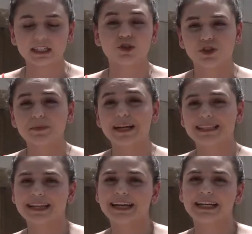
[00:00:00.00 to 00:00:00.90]
extreme
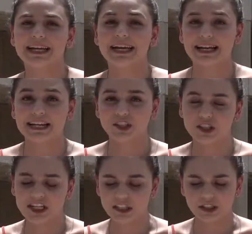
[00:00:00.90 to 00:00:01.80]
anxiety and
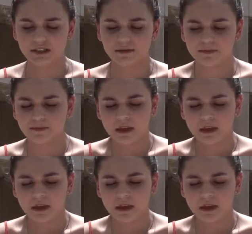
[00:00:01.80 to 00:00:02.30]
agitation.